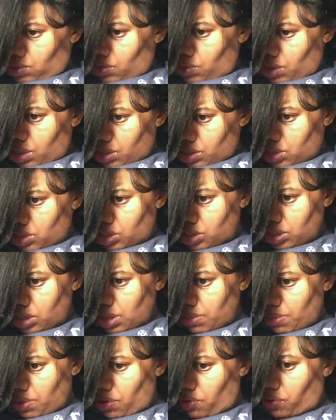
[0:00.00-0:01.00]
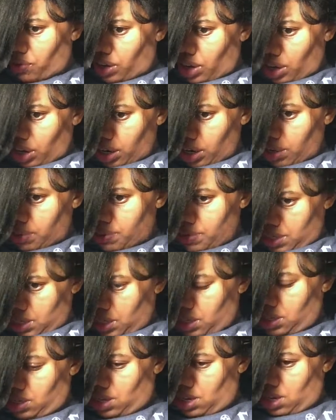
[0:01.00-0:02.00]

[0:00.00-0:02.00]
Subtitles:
with a certain number of carbs,